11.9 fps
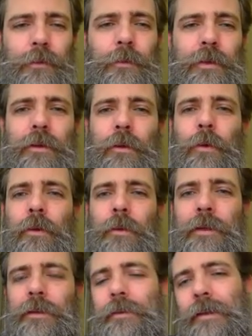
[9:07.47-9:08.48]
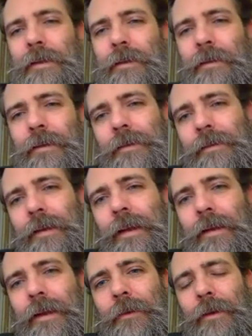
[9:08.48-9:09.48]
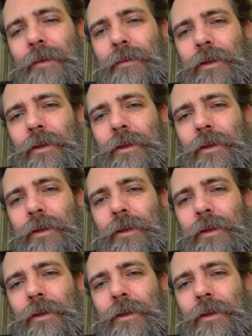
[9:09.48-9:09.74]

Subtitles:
would be cool. I mean, I don't have an